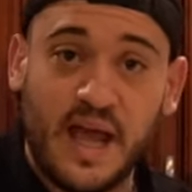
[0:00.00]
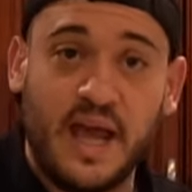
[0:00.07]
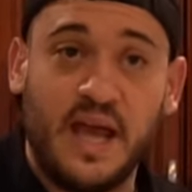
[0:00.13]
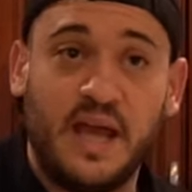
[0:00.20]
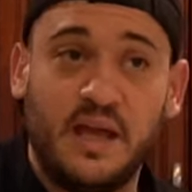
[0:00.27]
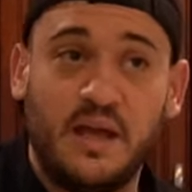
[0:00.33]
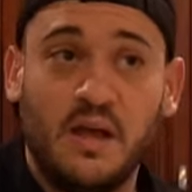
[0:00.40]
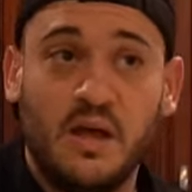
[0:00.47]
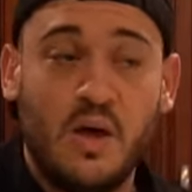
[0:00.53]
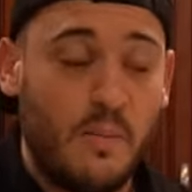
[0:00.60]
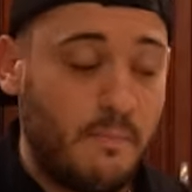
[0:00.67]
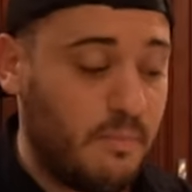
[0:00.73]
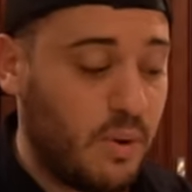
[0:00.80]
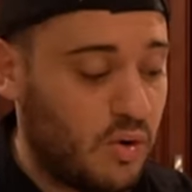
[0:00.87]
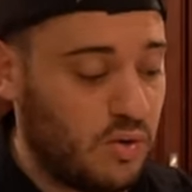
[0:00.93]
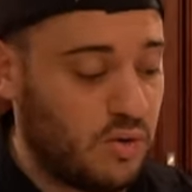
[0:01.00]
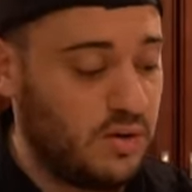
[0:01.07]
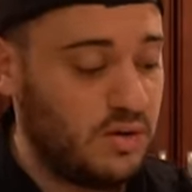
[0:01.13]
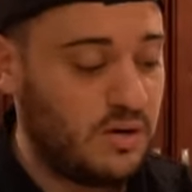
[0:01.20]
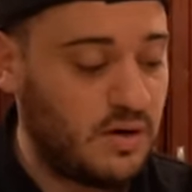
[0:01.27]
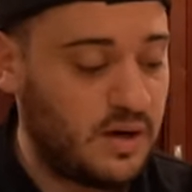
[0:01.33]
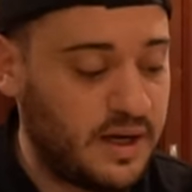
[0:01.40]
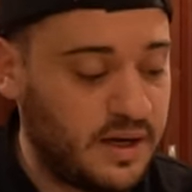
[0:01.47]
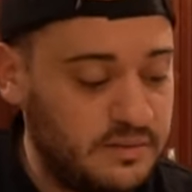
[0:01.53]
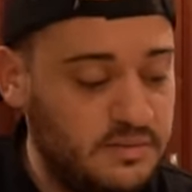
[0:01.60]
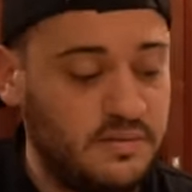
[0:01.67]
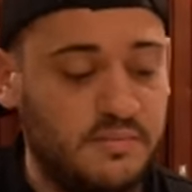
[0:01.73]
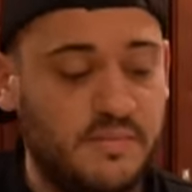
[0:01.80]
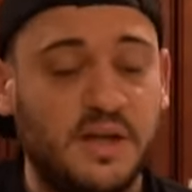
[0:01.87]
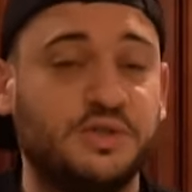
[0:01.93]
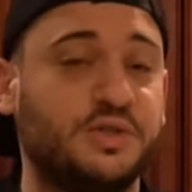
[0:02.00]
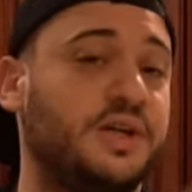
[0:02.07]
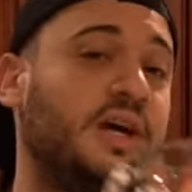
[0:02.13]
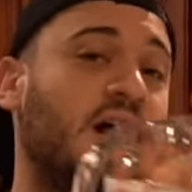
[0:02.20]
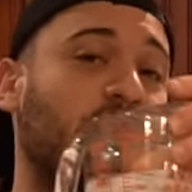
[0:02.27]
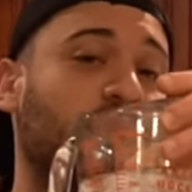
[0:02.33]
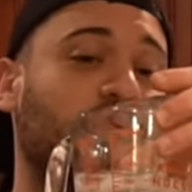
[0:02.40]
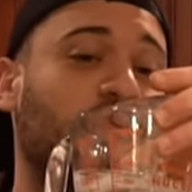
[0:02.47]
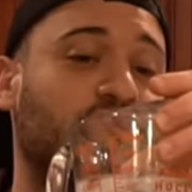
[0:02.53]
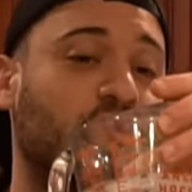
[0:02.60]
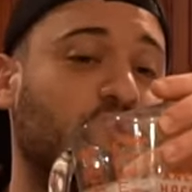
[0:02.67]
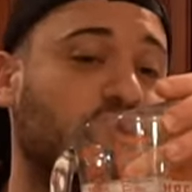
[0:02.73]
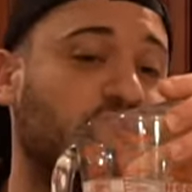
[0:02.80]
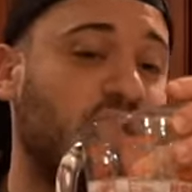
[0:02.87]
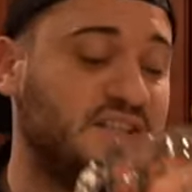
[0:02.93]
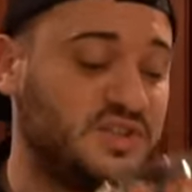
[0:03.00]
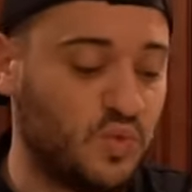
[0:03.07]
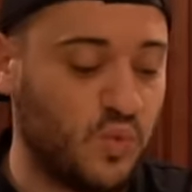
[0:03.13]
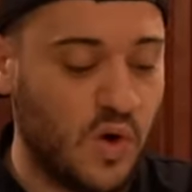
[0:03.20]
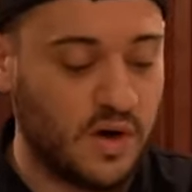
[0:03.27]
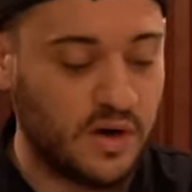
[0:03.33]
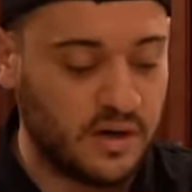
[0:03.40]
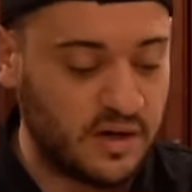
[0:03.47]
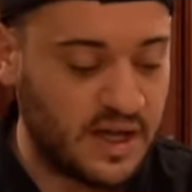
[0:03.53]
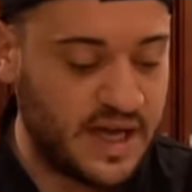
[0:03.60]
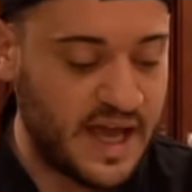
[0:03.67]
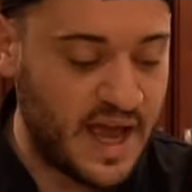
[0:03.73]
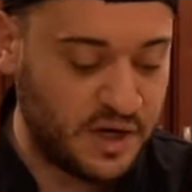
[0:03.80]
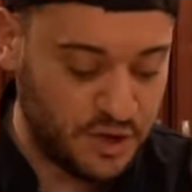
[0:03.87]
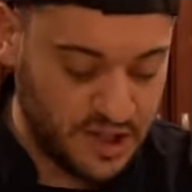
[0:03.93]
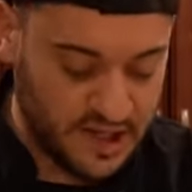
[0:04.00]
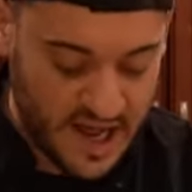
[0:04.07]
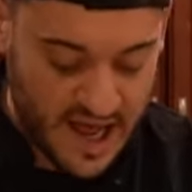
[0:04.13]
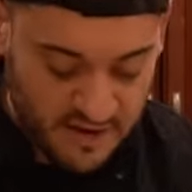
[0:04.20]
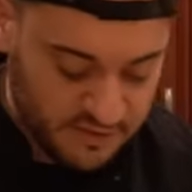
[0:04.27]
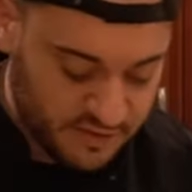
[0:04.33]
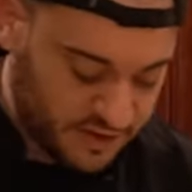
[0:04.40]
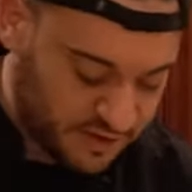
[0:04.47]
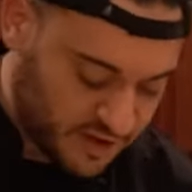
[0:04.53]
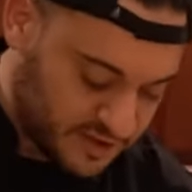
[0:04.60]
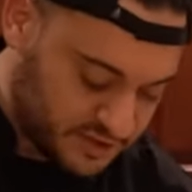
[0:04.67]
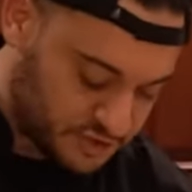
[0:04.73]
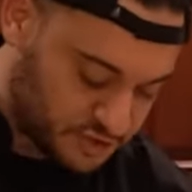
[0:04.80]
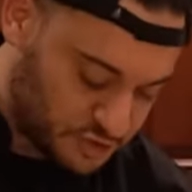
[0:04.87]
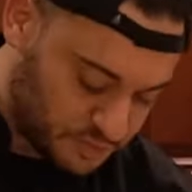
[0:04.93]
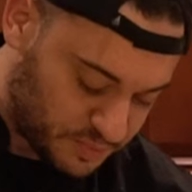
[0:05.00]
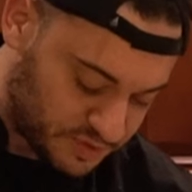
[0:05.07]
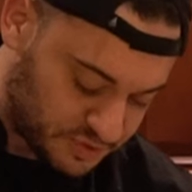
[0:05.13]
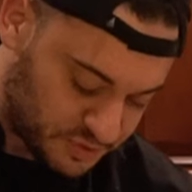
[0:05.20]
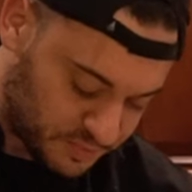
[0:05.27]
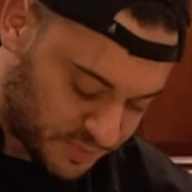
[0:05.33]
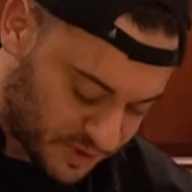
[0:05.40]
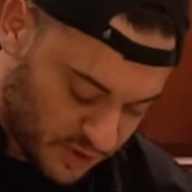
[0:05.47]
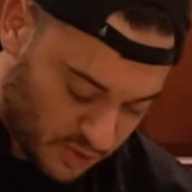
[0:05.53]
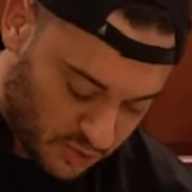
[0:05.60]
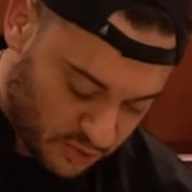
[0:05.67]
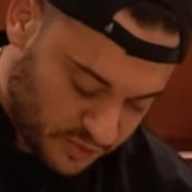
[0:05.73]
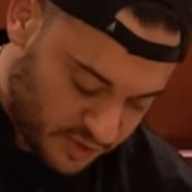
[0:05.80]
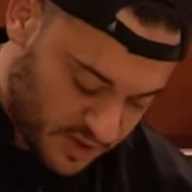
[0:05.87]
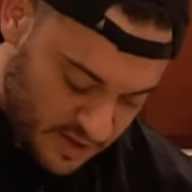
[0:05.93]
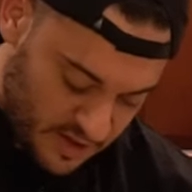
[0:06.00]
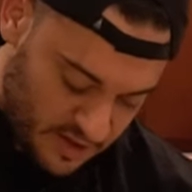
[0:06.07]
a bowl or a measuring cup full of ice water. Again you need everything super super cold.